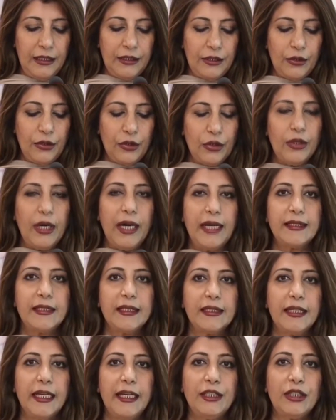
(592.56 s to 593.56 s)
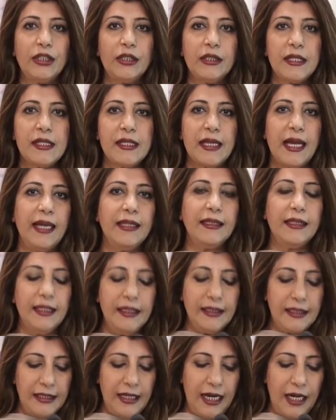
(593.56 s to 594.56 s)
The United Nations and the
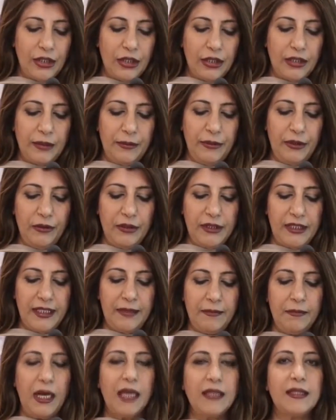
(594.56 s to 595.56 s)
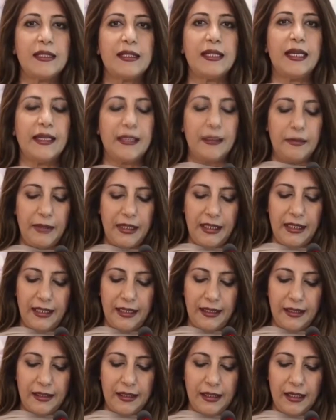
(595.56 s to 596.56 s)
international community must take
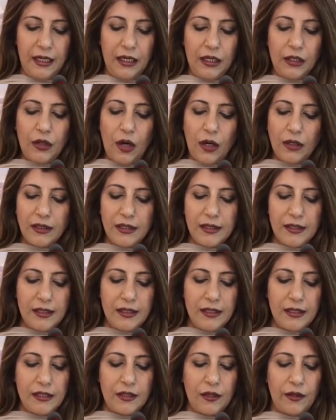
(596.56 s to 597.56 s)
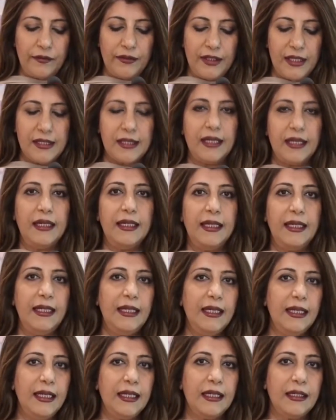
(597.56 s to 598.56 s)
immediate cognizance of this
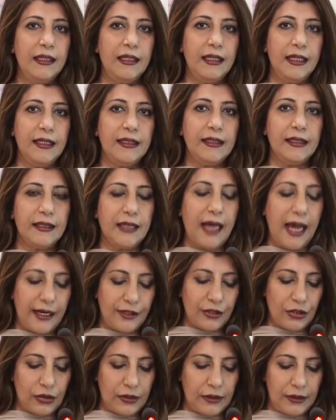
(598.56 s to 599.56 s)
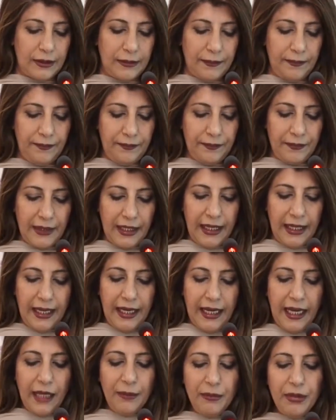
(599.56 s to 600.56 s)
illegal Indian action
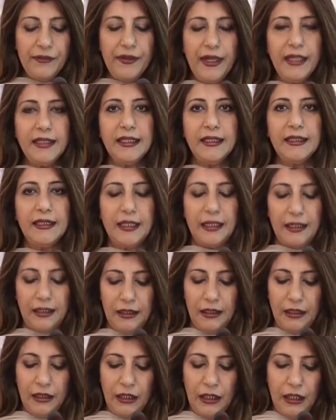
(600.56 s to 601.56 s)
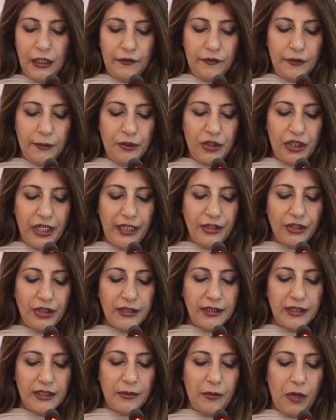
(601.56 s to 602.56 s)
and prevent India from changing
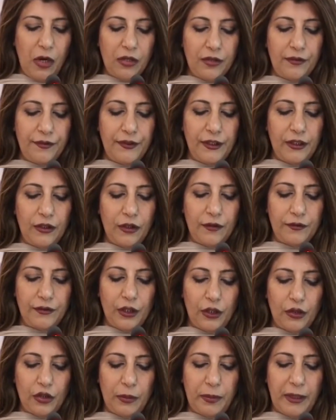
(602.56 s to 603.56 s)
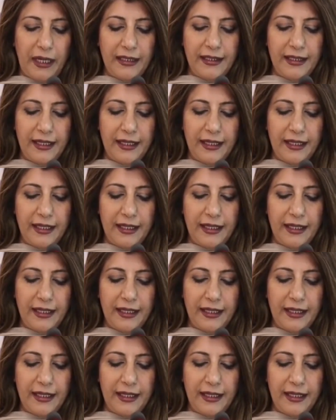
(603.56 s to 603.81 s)
the demography of the occupied